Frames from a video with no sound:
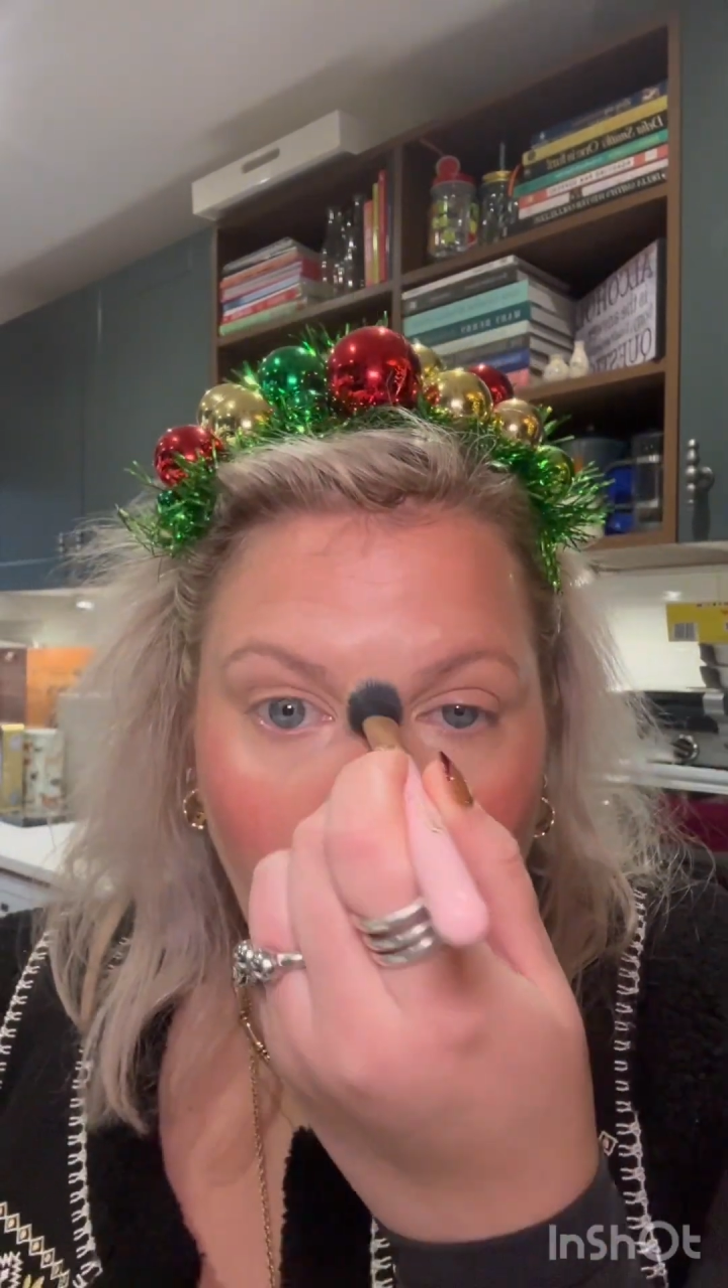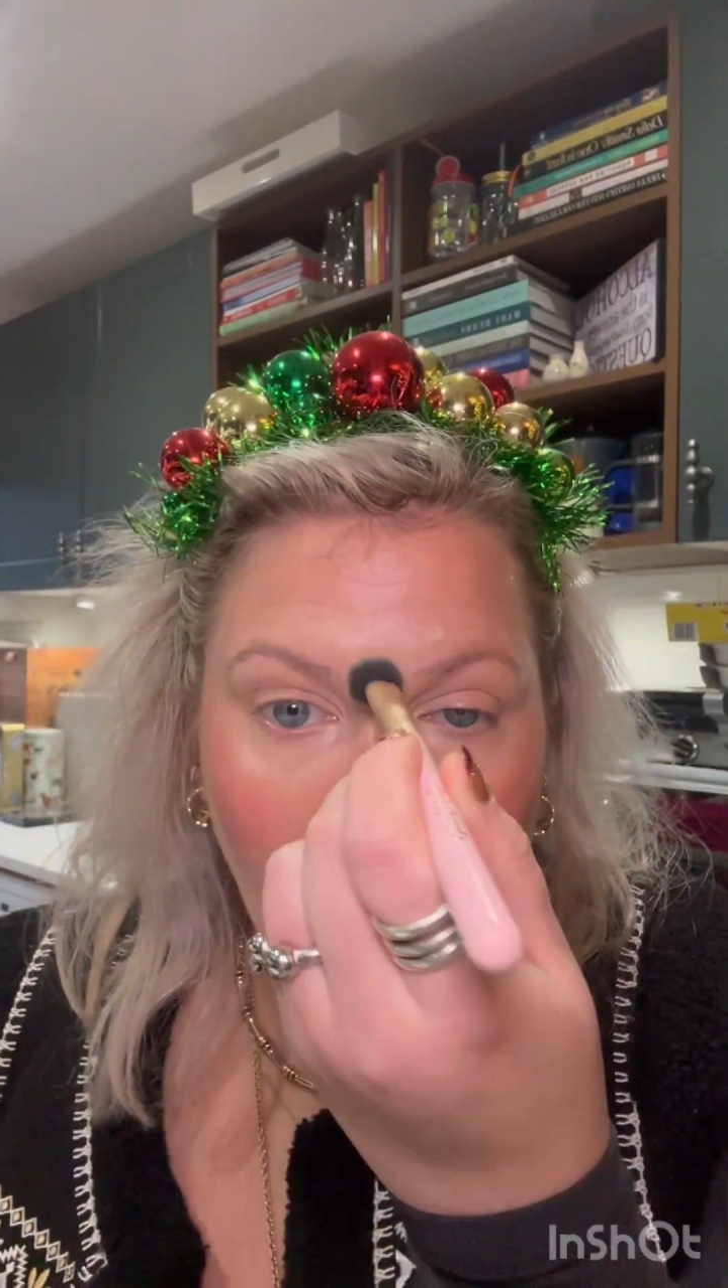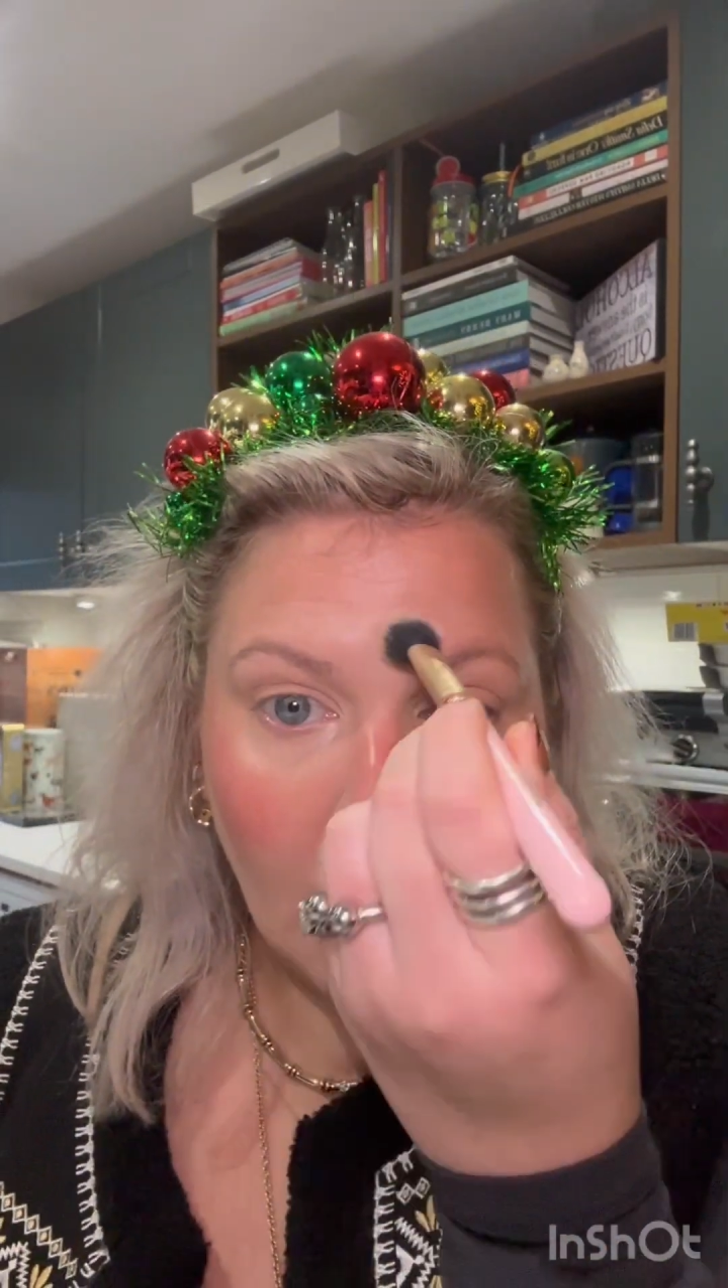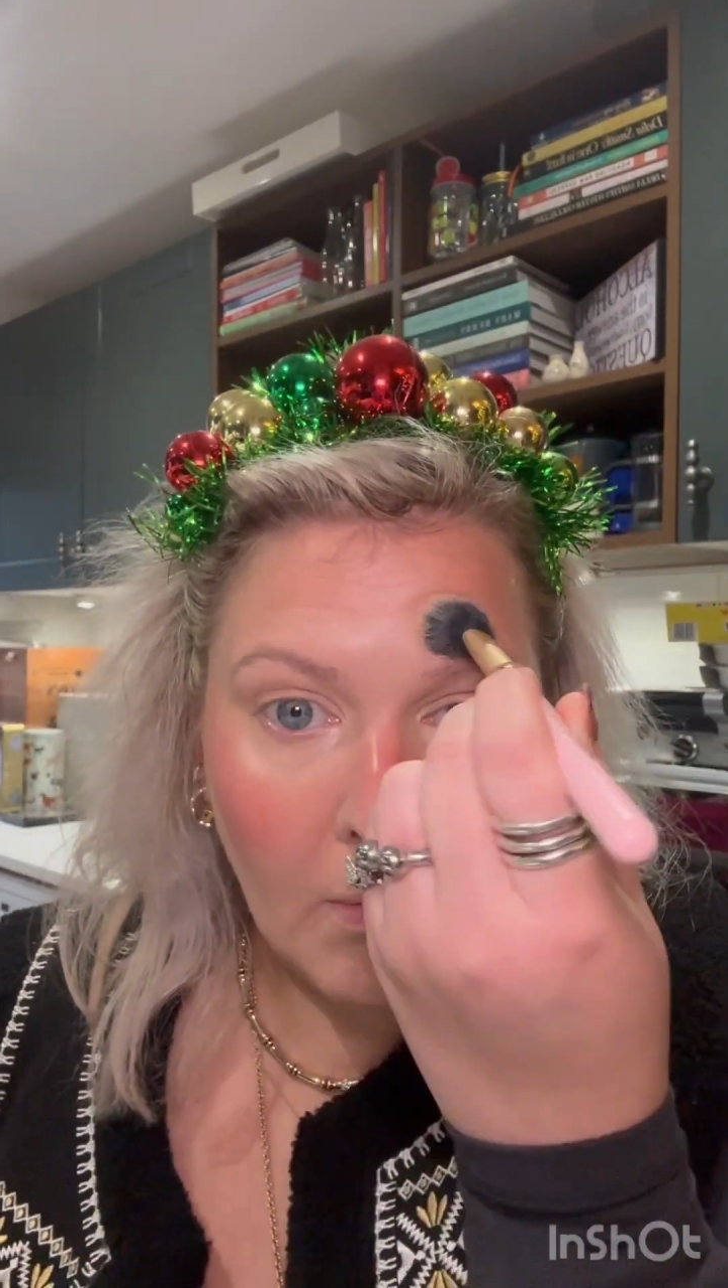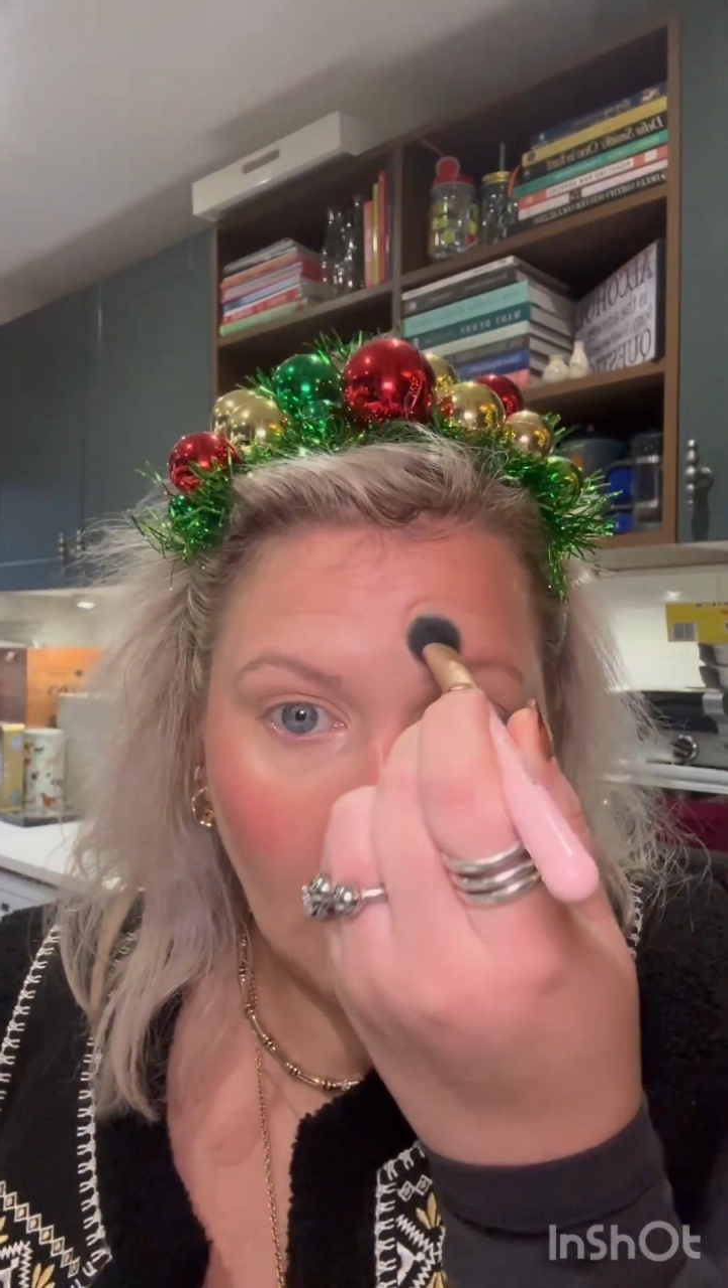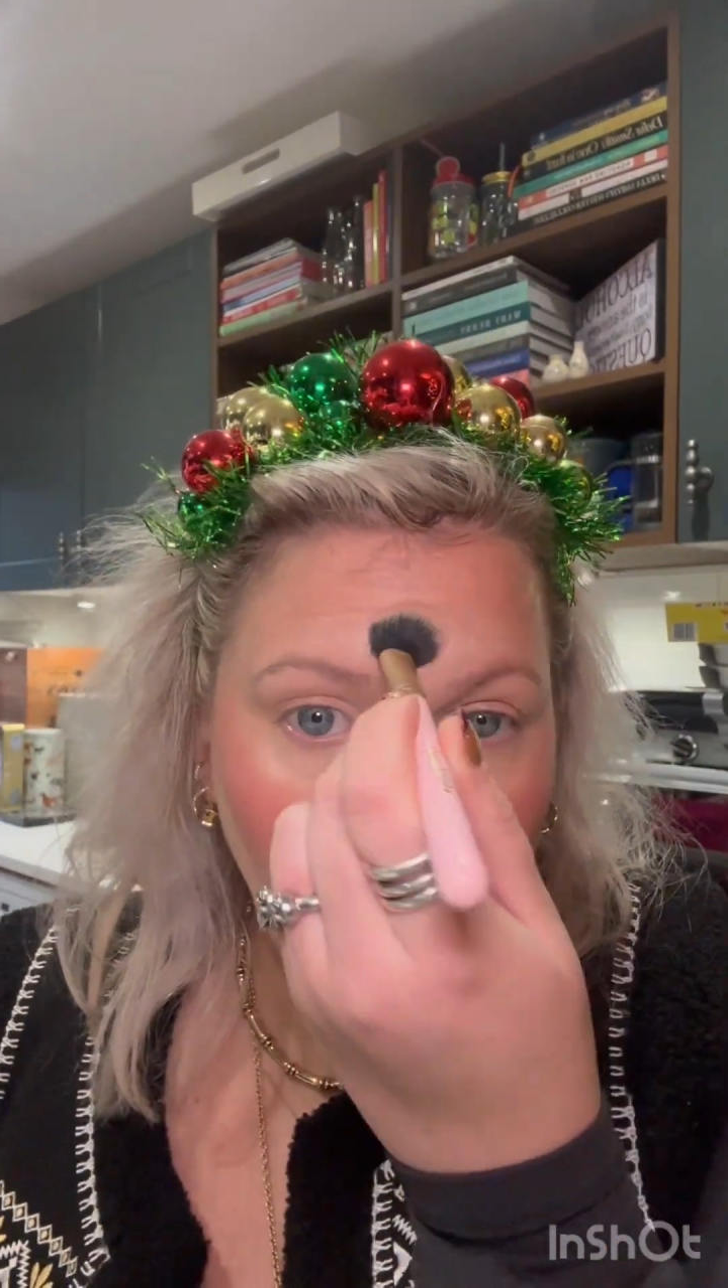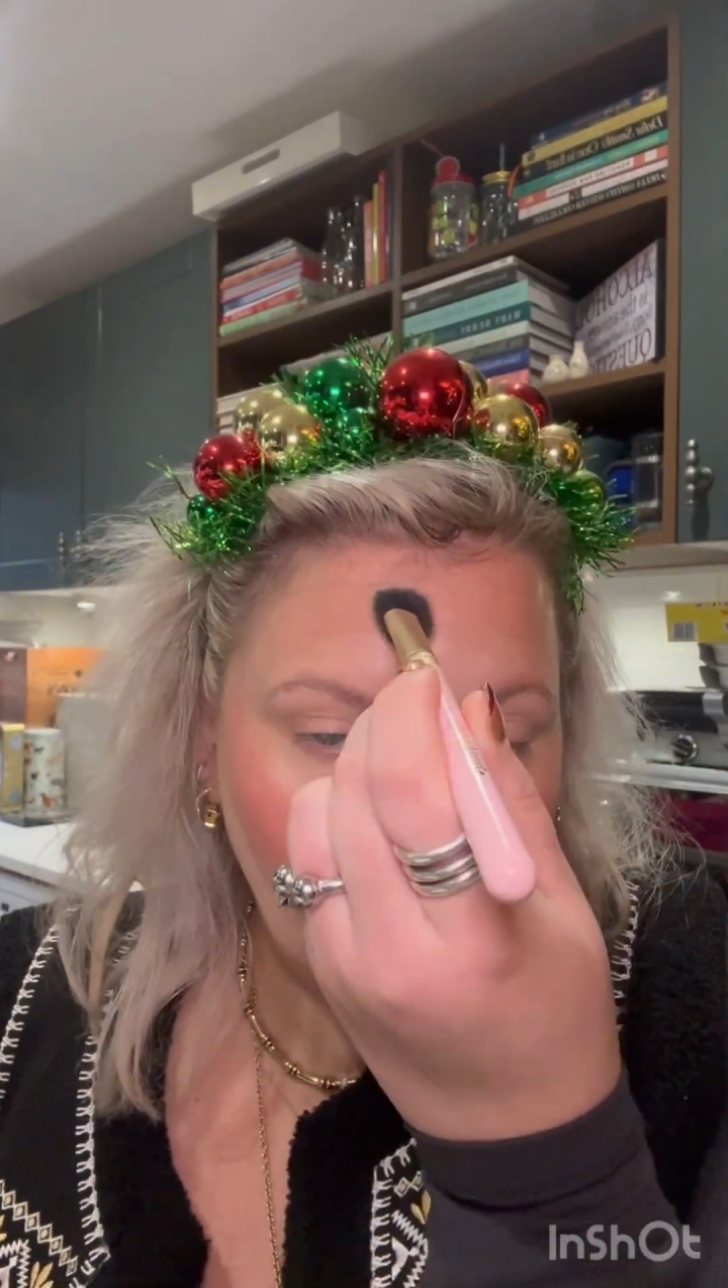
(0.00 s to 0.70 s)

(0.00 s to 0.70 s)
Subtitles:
just that